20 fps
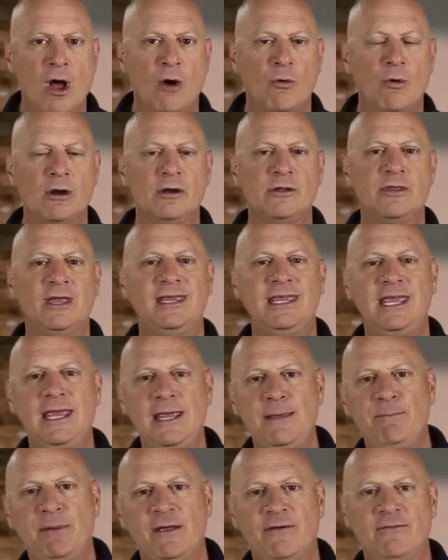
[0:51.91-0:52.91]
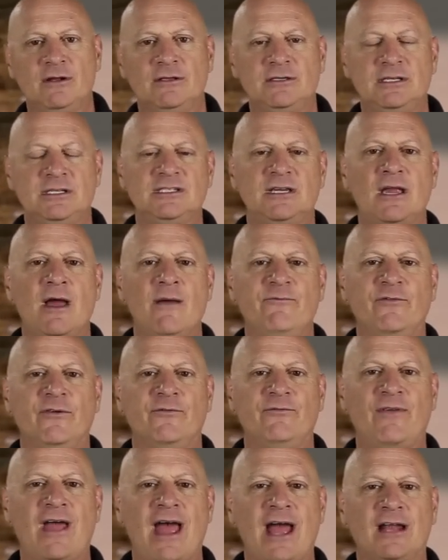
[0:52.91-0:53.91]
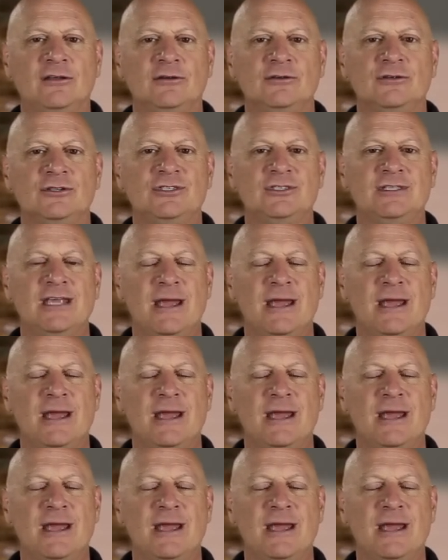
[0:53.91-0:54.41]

What are the key pivotal discomfort factors